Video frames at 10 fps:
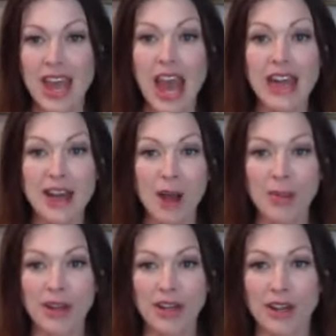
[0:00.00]
And now I'm
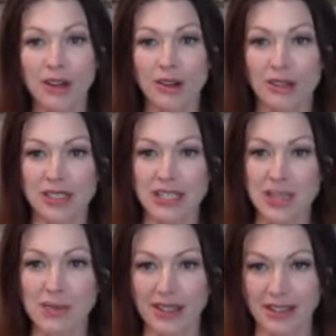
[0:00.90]
going to go
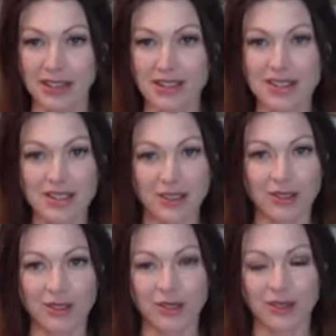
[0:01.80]
deep
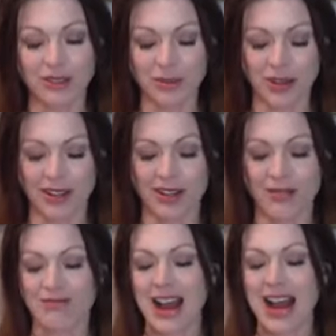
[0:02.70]
into, we're going to
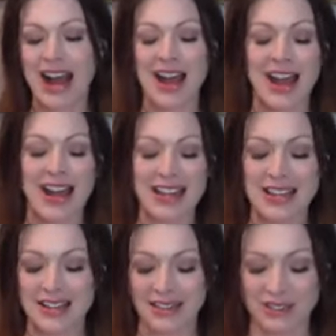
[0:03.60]
go right
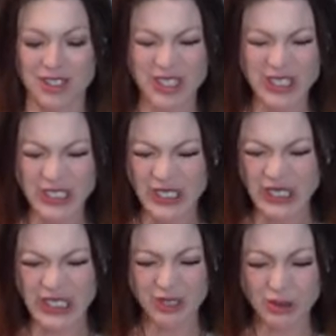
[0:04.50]
in.
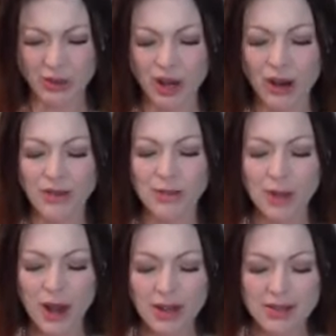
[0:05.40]
Oh, when we
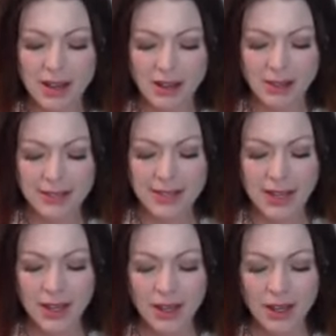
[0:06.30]
overbook ourselves,
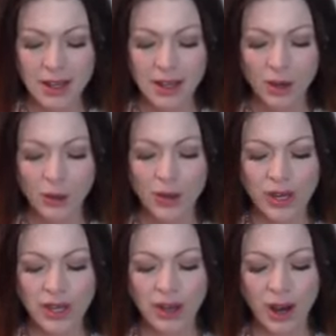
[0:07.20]

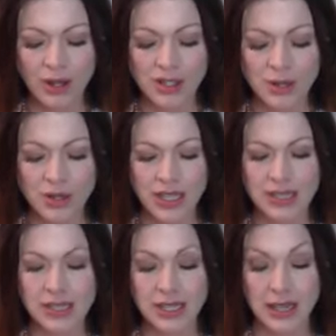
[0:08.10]
we are tuning
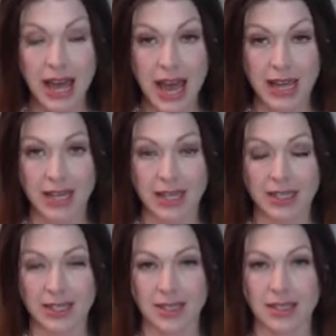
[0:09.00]
into lack
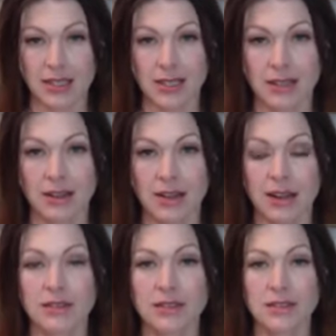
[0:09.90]
in our
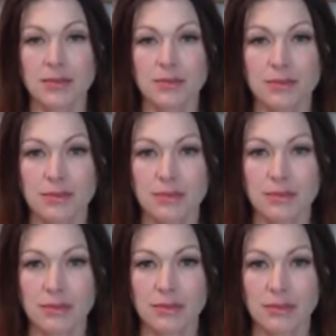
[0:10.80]
lives.
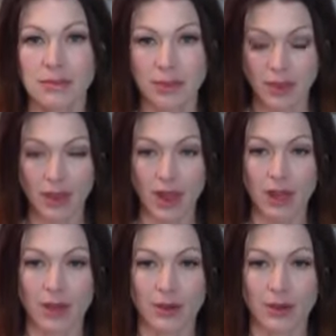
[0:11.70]
Okay?